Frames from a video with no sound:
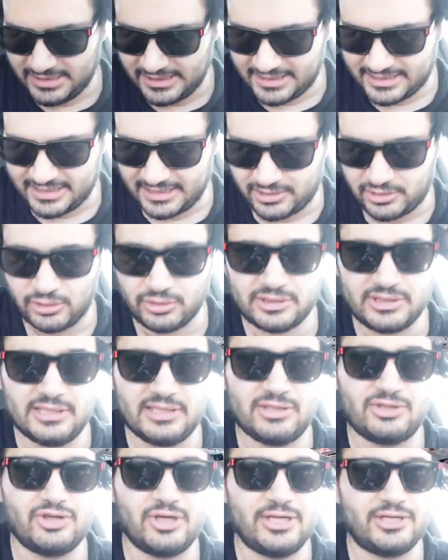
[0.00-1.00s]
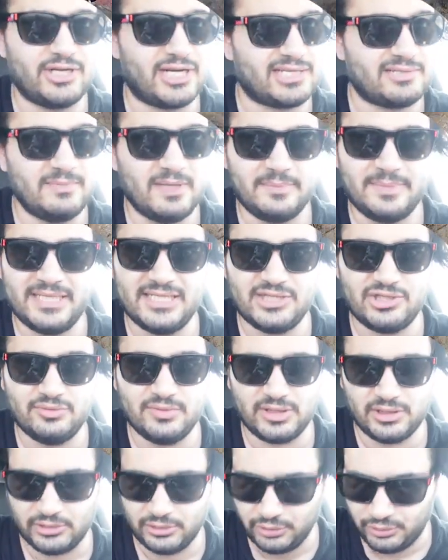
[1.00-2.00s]
let's get close to the train tracks. Maybe he's
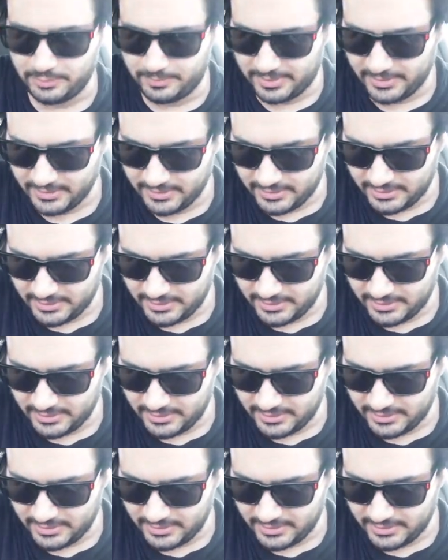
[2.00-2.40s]
doing a loop.